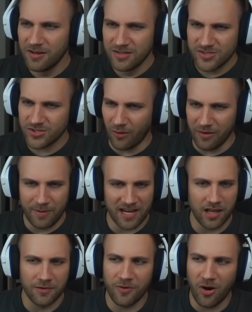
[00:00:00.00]
Sorry, but I
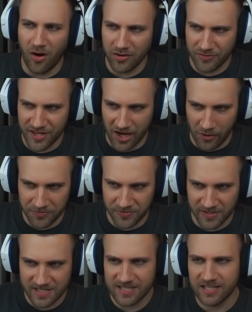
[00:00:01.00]
love all of the
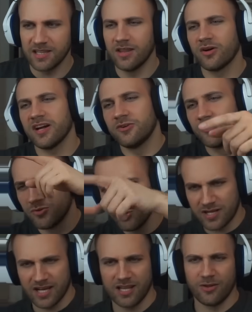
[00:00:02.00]
outfits. Look at
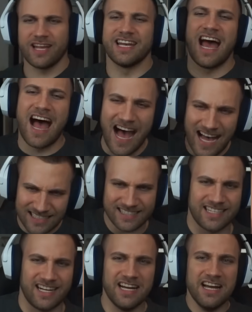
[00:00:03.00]
Ruka, look at
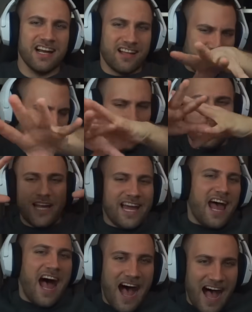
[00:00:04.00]
Asa, look
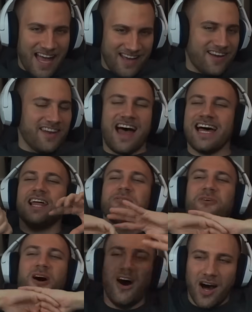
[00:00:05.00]
at Ion. I
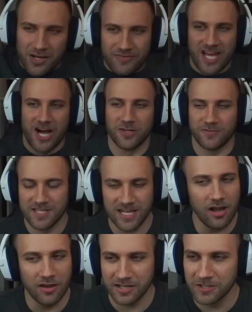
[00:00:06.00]
love all of the outfits. They
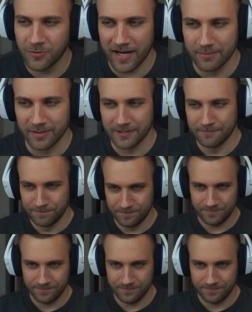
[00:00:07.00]
all look incredible.